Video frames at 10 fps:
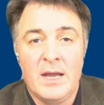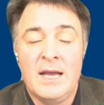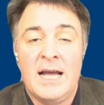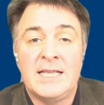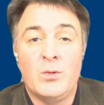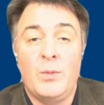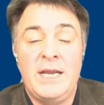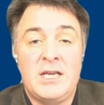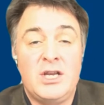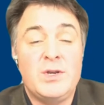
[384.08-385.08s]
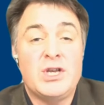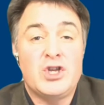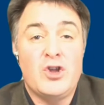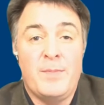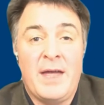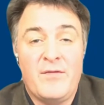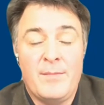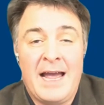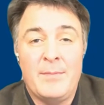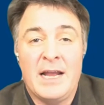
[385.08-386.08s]
And so what we need to do is to stop that from
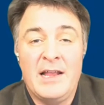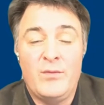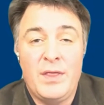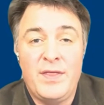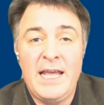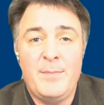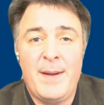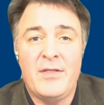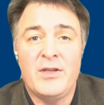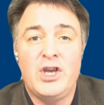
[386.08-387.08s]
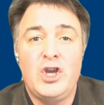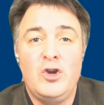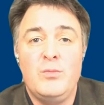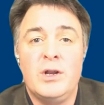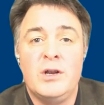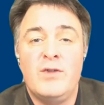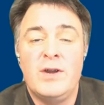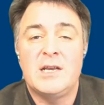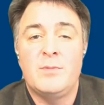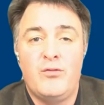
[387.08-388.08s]
happening. And if we think about the human
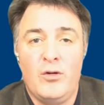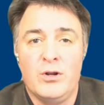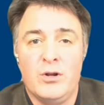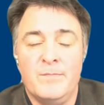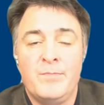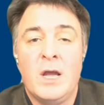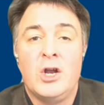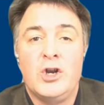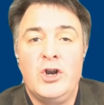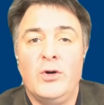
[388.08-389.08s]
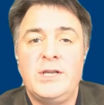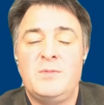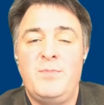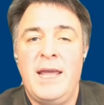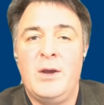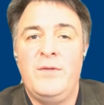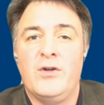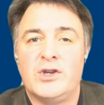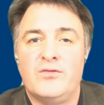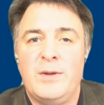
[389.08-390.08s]
risk problem, not as being we've
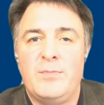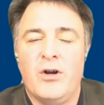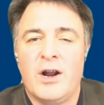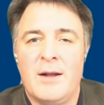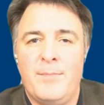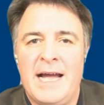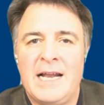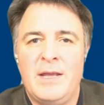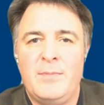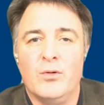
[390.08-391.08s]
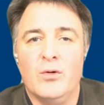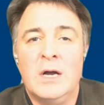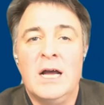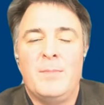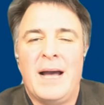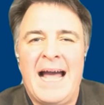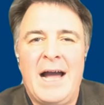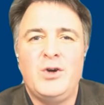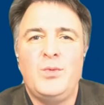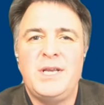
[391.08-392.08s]
got to reprogram bad people, but
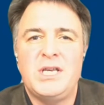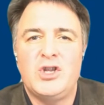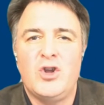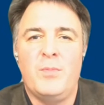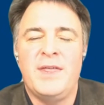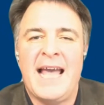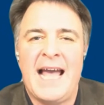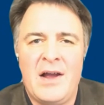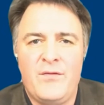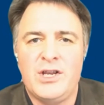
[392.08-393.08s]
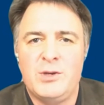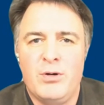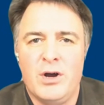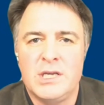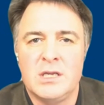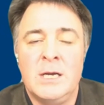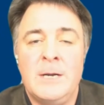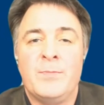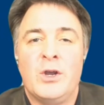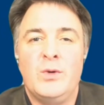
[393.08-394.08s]
how do we stop the average person
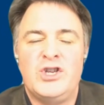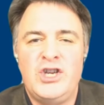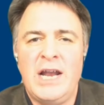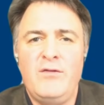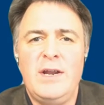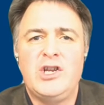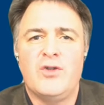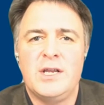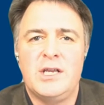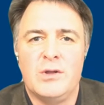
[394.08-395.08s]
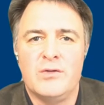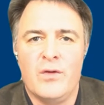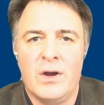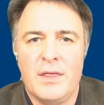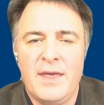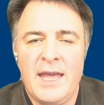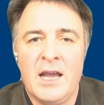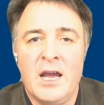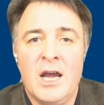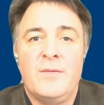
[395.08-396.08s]
who is generally trying to do the right
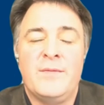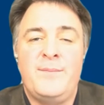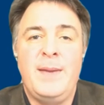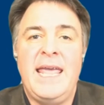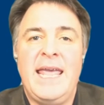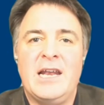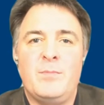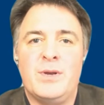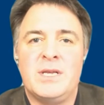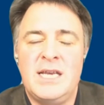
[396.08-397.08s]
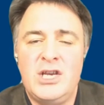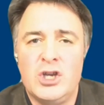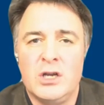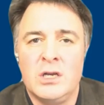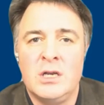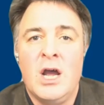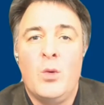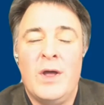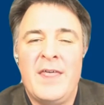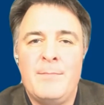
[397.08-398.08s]
thing from being in a position
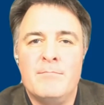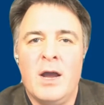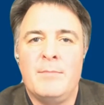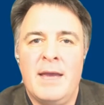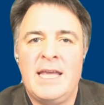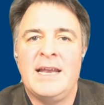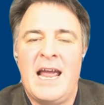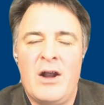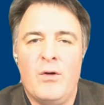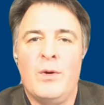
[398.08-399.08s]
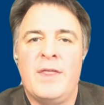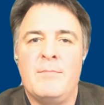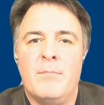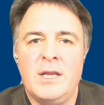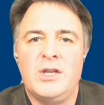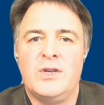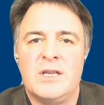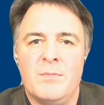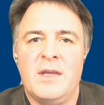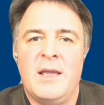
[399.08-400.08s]
where they might make an error, where they might do
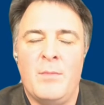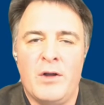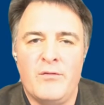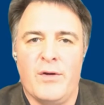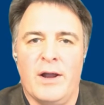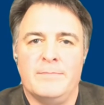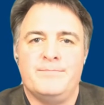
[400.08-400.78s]
something they might regret?